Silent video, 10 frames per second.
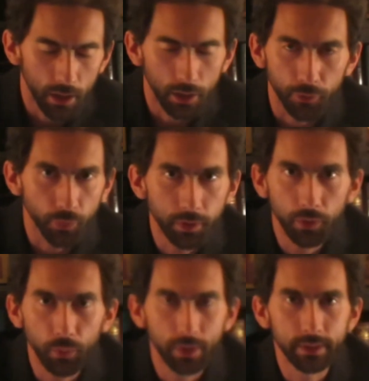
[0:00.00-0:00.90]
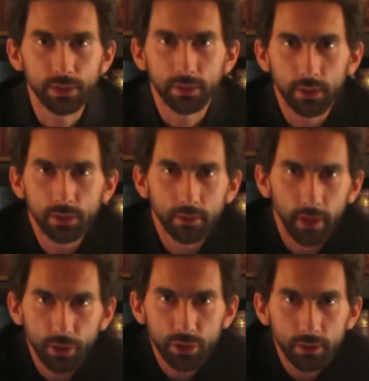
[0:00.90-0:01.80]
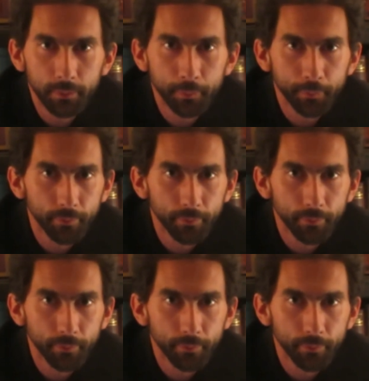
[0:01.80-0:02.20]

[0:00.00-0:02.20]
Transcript: If we don't win this next election,